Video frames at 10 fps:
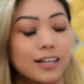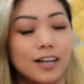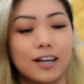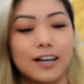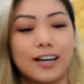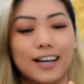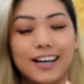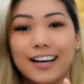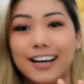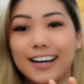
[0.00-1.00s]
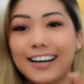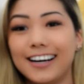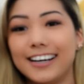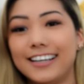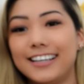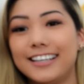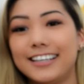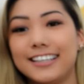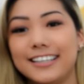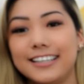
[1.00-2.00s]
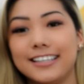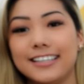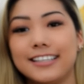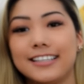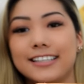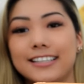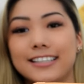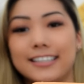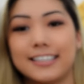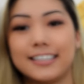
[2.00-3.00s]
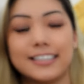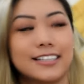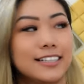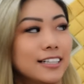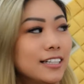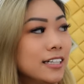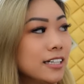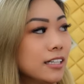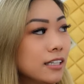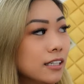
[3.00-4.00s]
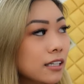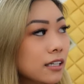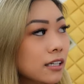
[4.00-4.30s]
The person shown says nothing.